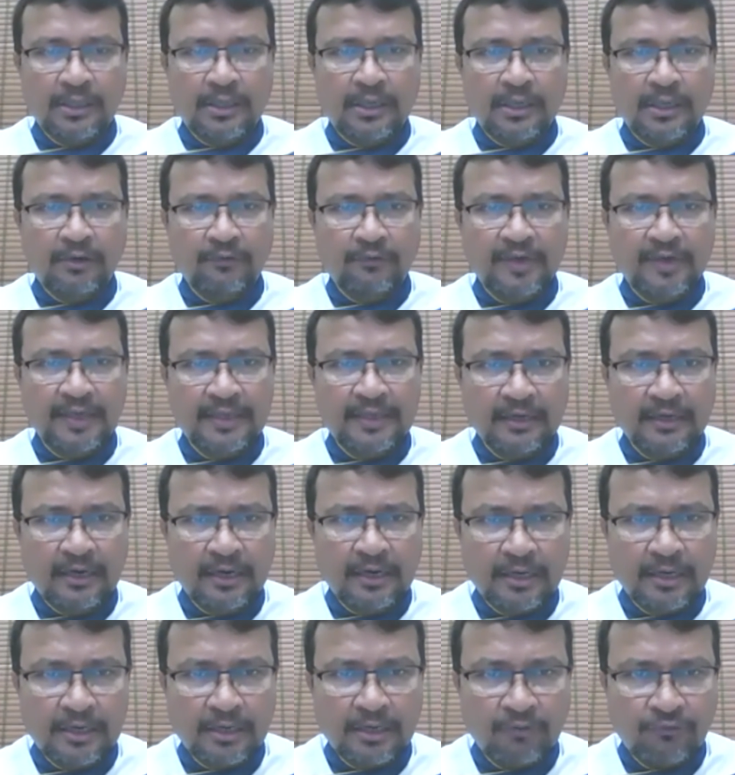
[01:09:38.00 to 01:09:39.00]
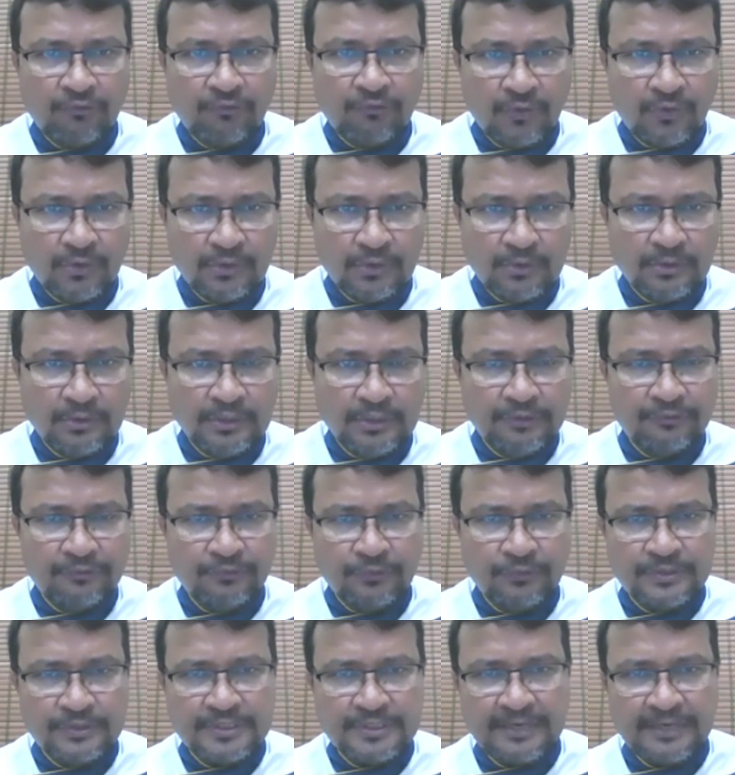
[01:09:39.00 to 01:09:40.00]
uh, we cannot uh, follow the
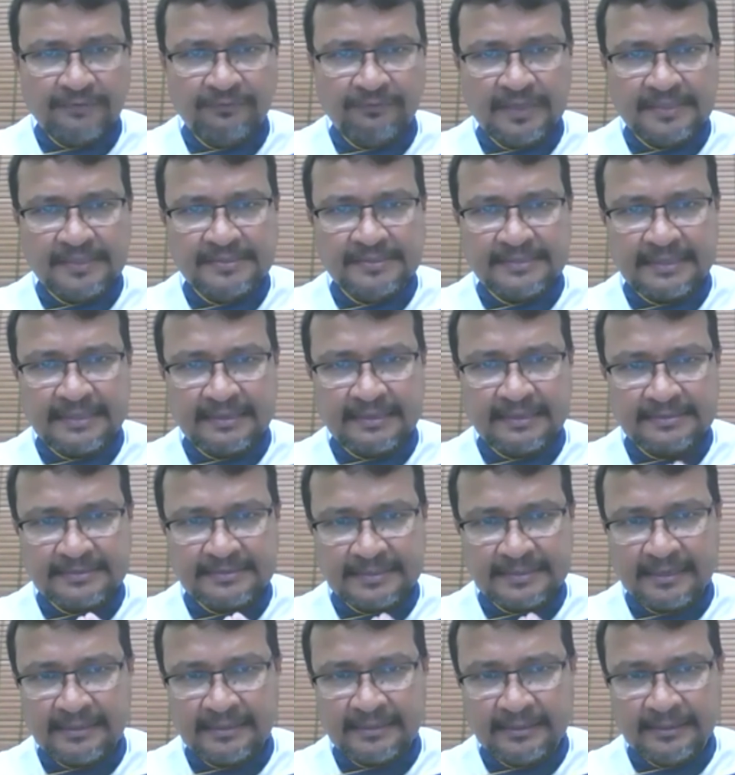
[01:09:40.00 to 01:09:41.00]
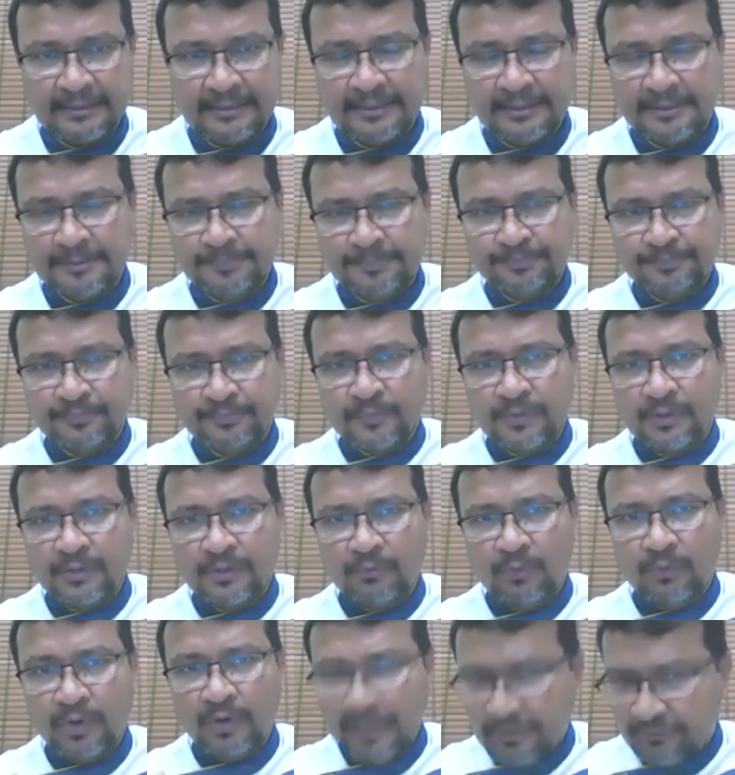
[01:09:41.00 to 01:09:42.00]
food safety standard
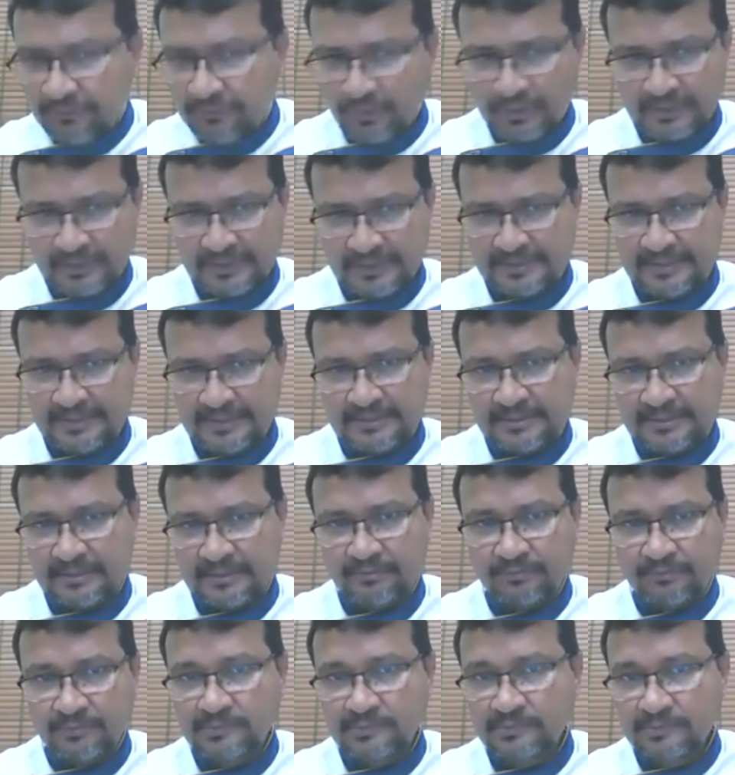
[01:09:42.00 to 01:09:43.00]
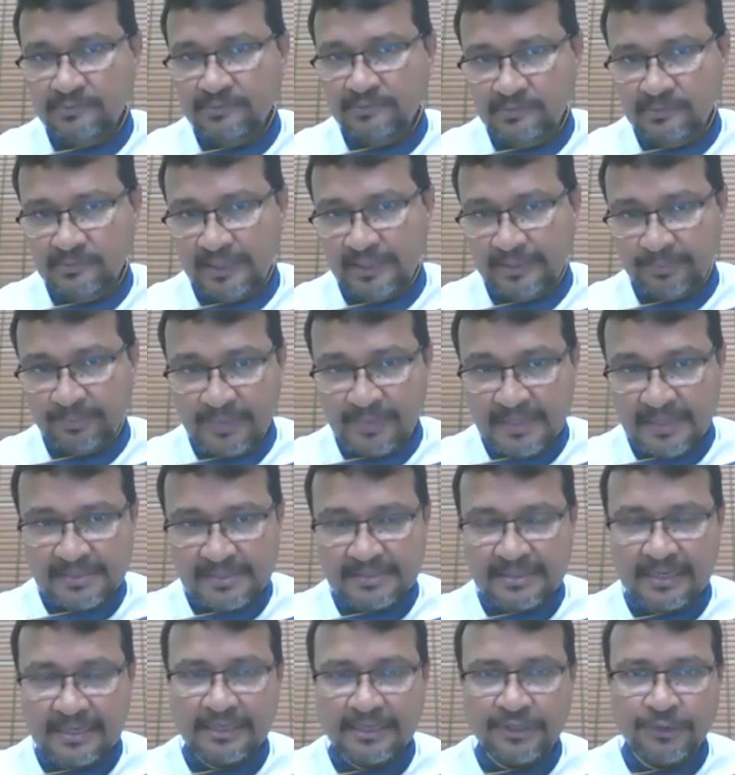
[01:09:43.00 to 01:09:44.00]
only for the season it
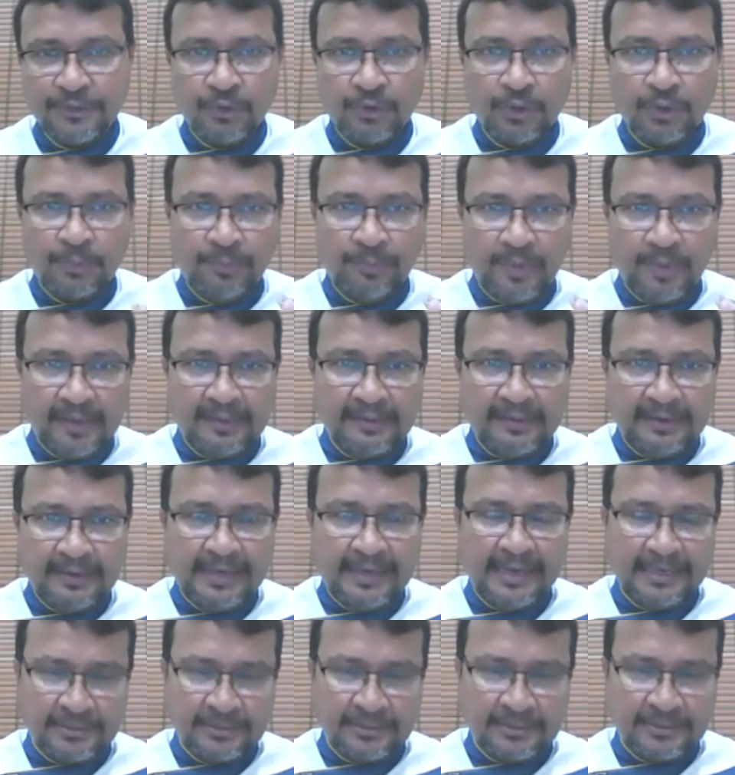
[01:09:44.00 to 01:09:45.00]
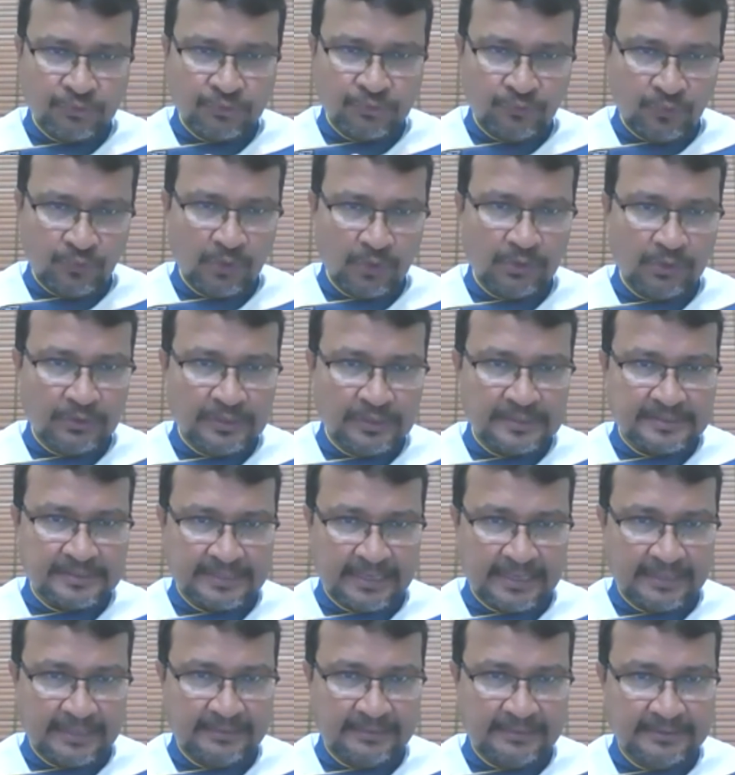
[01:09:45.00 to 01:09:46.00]
means that your bakery has to follow the
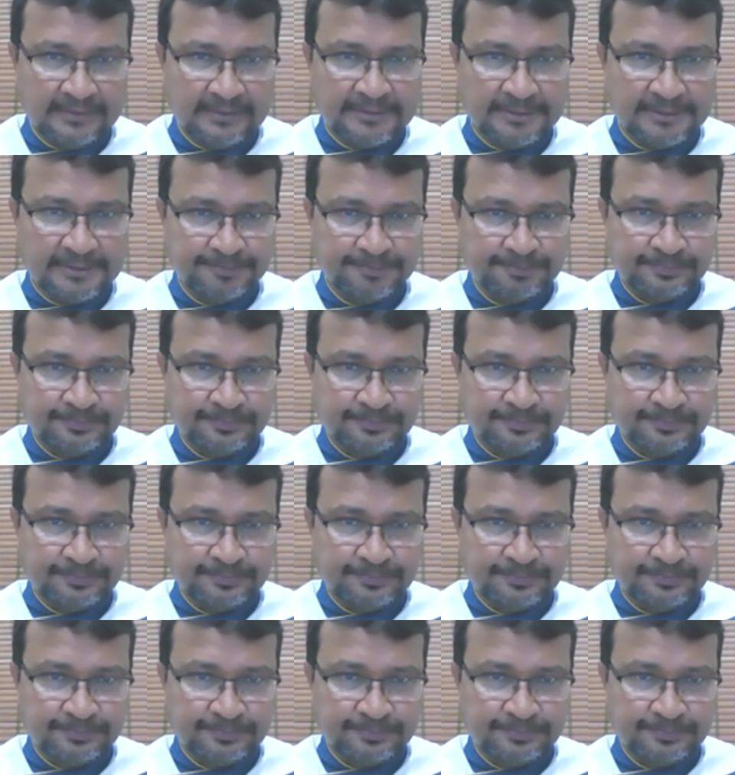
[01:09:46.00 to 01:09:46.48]
standards